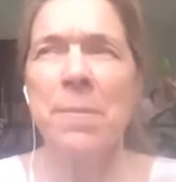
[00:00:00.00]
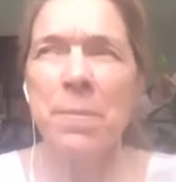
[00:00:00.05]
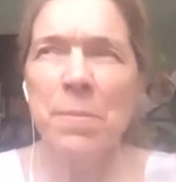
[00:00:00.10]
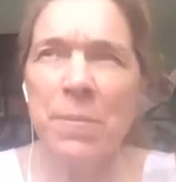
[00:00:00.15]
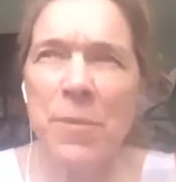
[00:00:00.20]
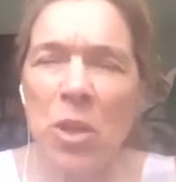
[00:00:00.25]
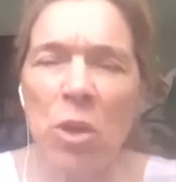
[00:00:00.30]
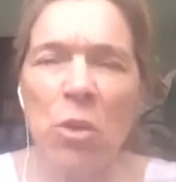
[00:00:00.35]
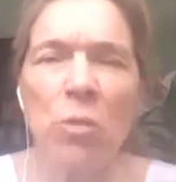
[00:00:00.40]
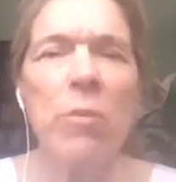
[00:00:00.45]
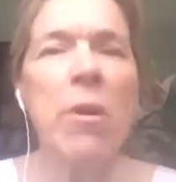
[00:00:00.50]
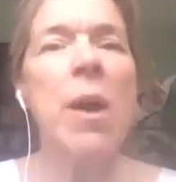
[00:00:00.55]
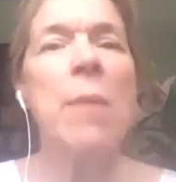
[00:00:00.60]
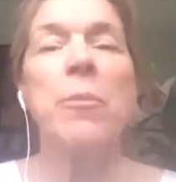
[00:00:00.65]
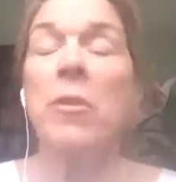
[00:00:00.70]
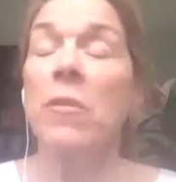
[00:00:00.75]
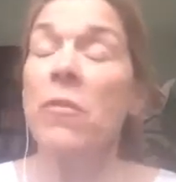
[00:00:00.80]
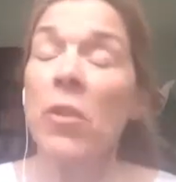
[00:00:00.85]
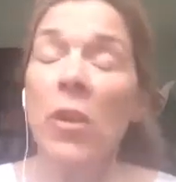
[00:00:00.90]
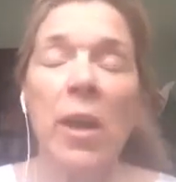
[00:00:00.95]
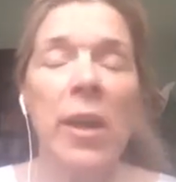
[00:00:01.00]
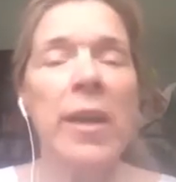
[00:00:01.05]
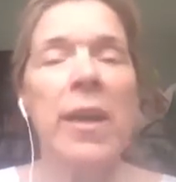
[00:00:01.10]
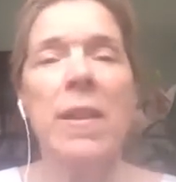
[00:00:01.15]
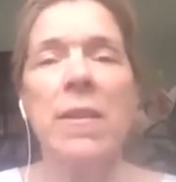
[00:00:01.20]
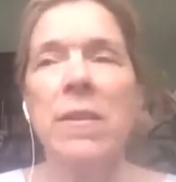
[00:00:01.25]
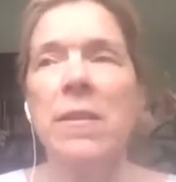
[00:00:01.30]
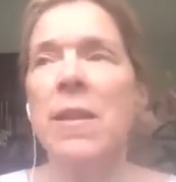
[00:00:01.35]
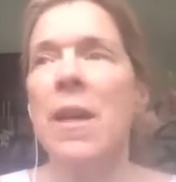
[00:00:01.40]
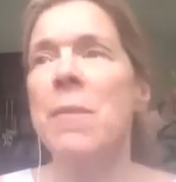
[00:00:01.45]
corrupt, if you like,
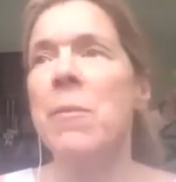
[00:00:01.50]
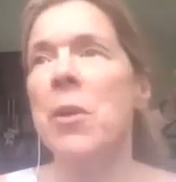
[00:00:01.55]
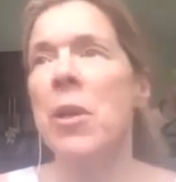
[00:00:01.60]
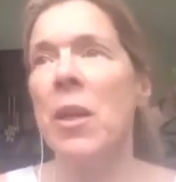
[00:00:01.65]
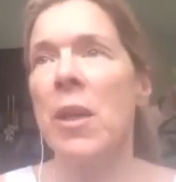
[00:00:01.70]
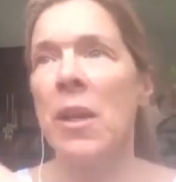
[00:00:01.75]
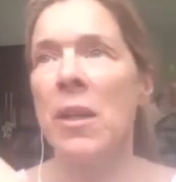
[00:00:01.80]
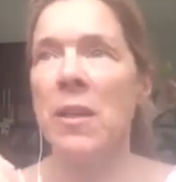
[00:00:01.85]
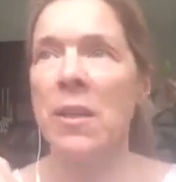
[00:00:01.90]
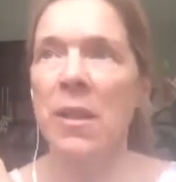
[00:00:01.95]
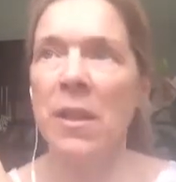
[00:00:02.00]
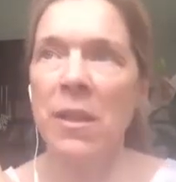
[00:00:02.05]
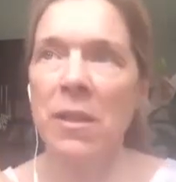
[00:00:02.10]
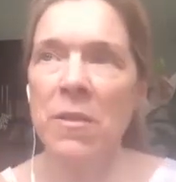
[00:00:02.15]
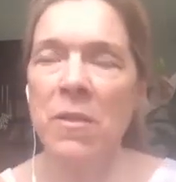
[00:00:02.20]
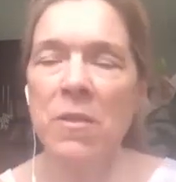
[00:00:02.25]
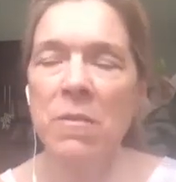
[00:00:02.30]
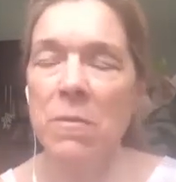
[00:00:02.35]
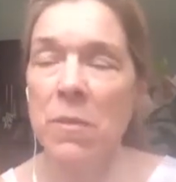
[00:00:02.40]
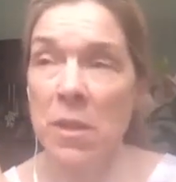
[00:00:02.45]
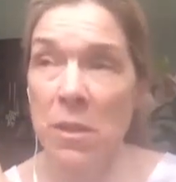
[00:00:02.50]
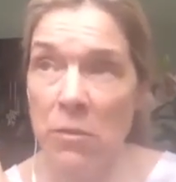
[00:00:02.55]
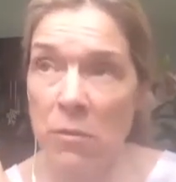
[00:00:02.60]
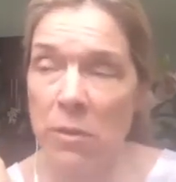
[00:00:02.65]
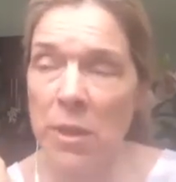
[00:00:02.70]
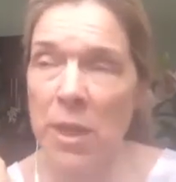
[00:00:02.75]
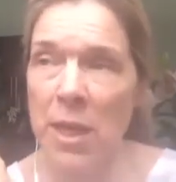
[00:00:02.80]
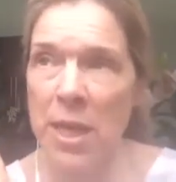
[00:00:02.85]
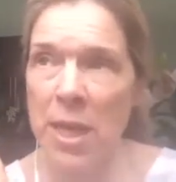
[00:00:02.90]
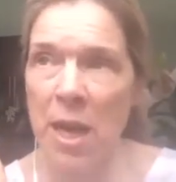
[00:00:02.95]
entertainment can
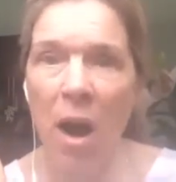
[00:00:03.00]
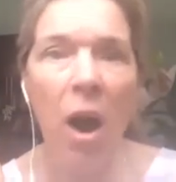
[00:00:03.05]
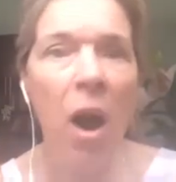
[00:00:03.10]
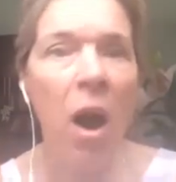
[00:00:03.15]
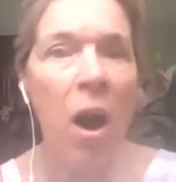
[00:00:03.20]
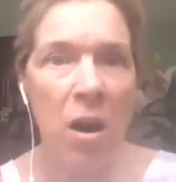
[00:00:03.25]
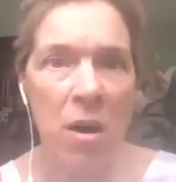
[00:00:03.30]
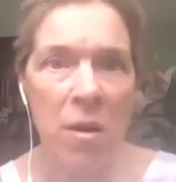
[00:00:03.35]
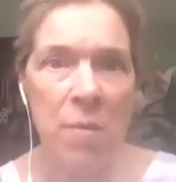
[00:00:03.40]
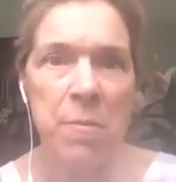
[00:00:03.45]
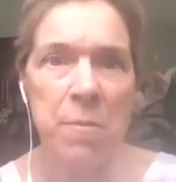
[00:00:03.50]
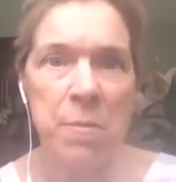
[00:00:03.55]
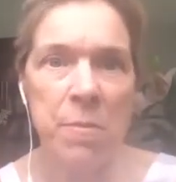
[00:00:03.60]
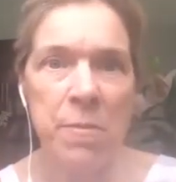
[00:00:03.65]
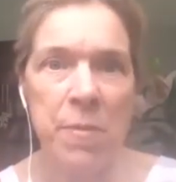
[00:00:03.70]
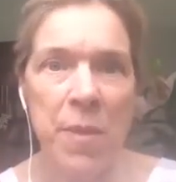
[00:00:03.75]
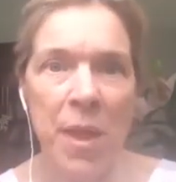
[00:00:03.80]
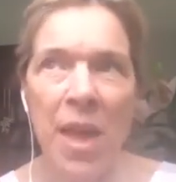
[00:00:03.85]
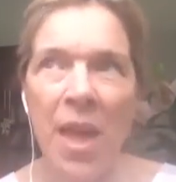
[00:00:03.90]
really harm.